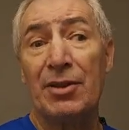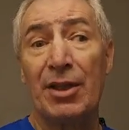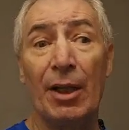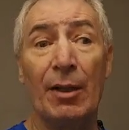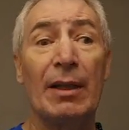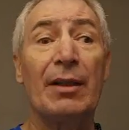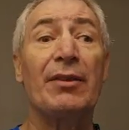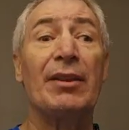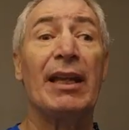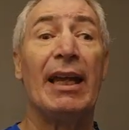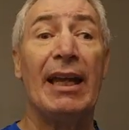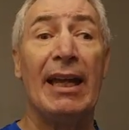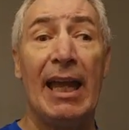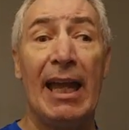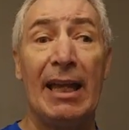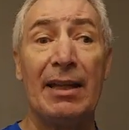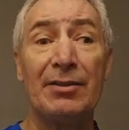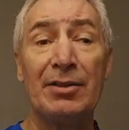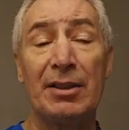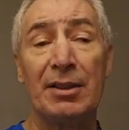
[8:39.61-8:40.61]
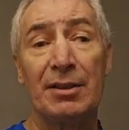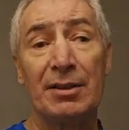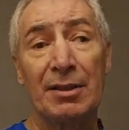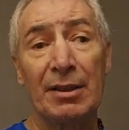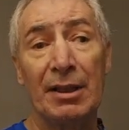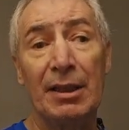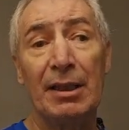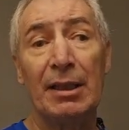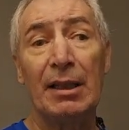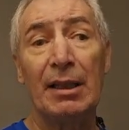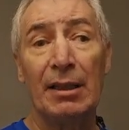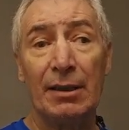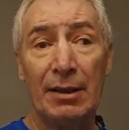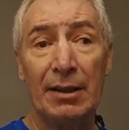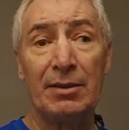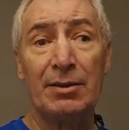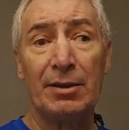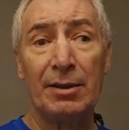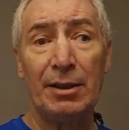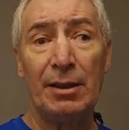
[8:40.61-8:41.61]
The only thing I ask is
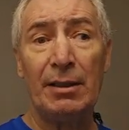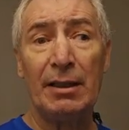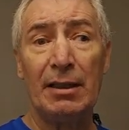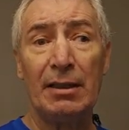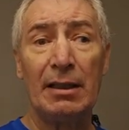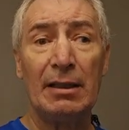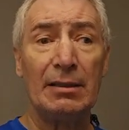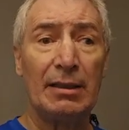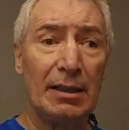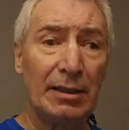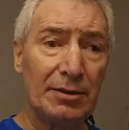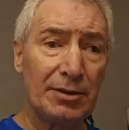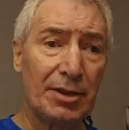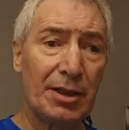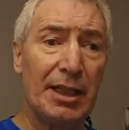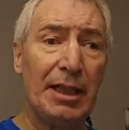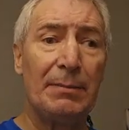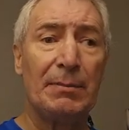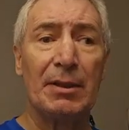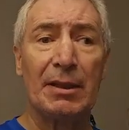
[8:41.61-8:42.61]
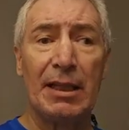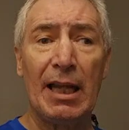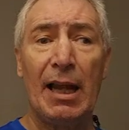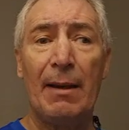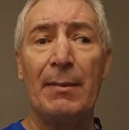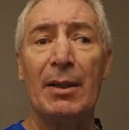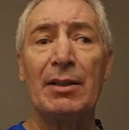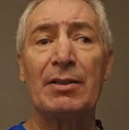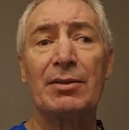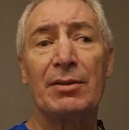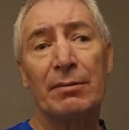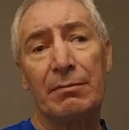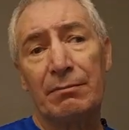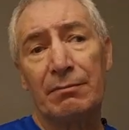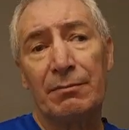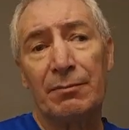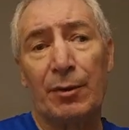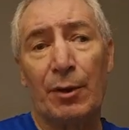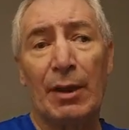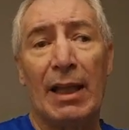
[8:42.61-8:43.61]
let's keep the comments,
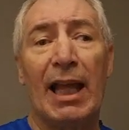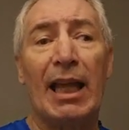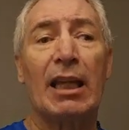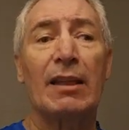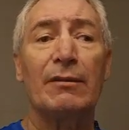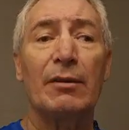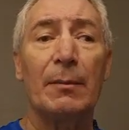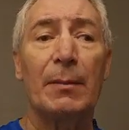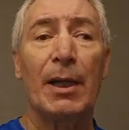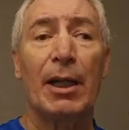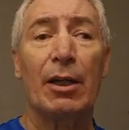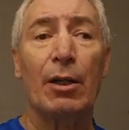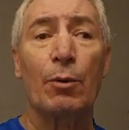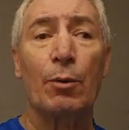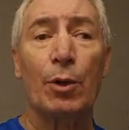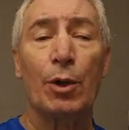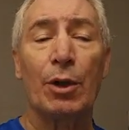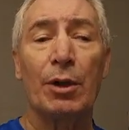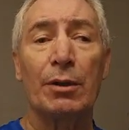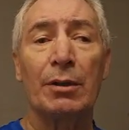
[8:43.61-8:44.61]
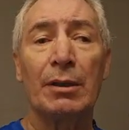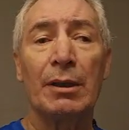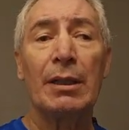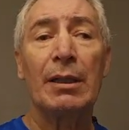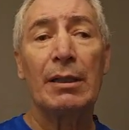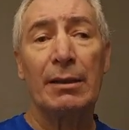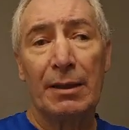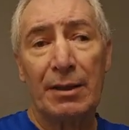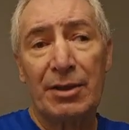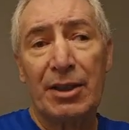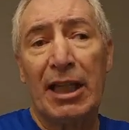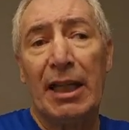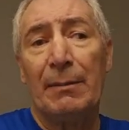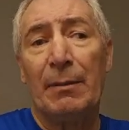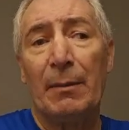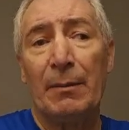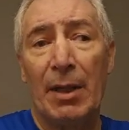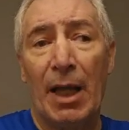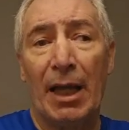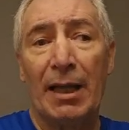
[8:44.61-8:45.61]
for lack of a better word, let's keep
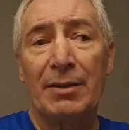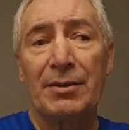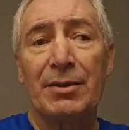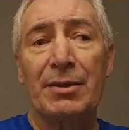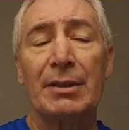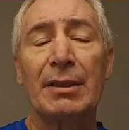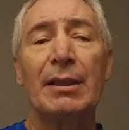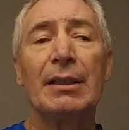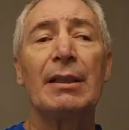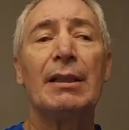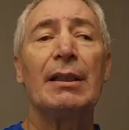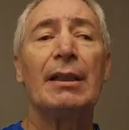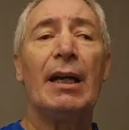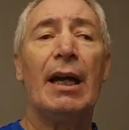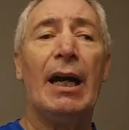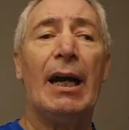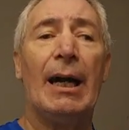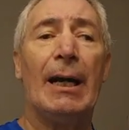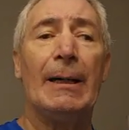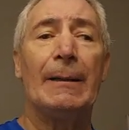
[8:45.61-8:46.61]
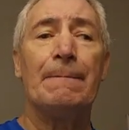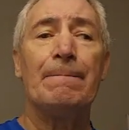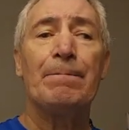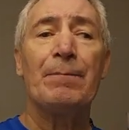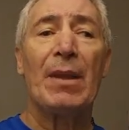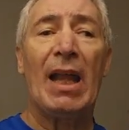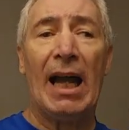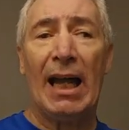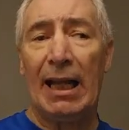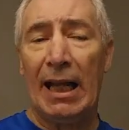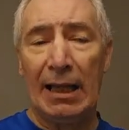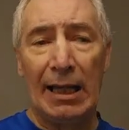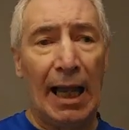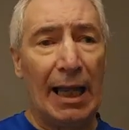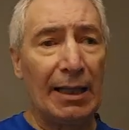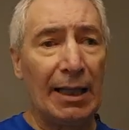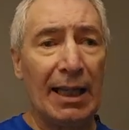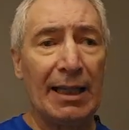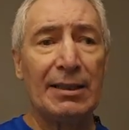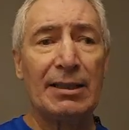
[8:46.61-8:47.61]
them nice. I
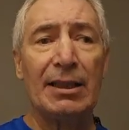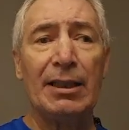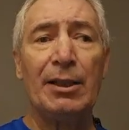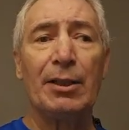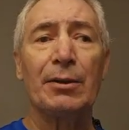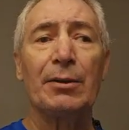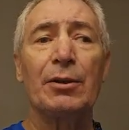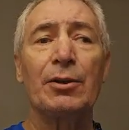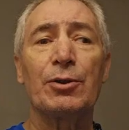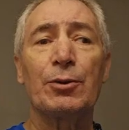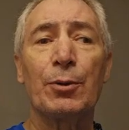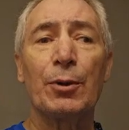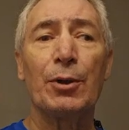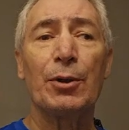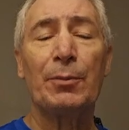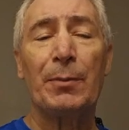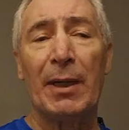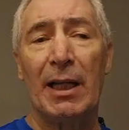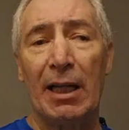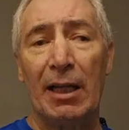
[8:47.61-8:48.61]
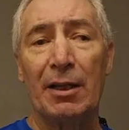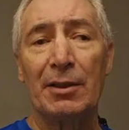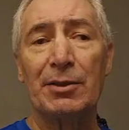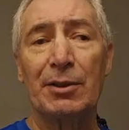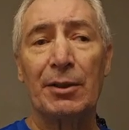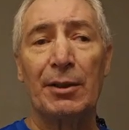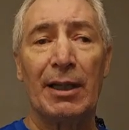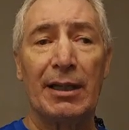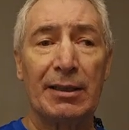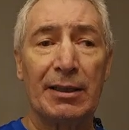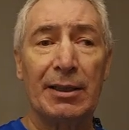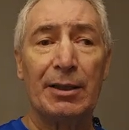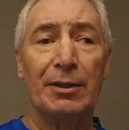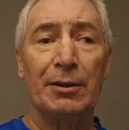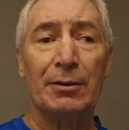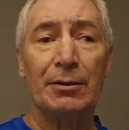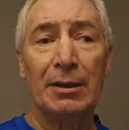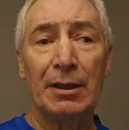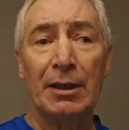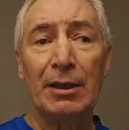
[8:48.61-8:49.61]
like to hear the truth, but I also like to
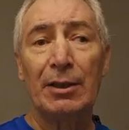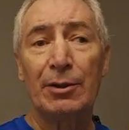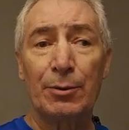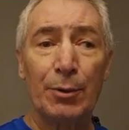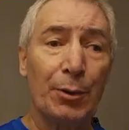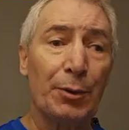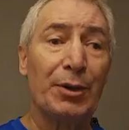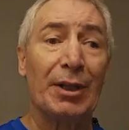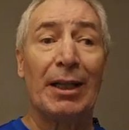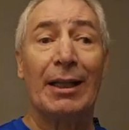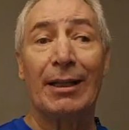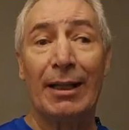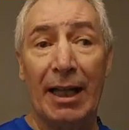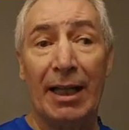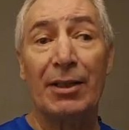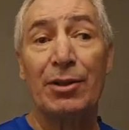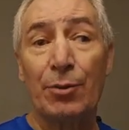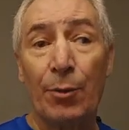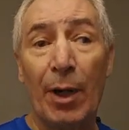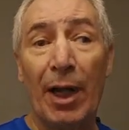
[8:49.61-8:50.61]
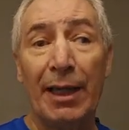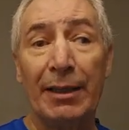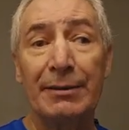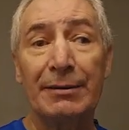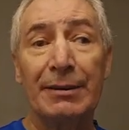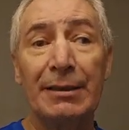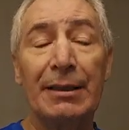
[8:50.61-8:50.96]
hear truth in a nice way.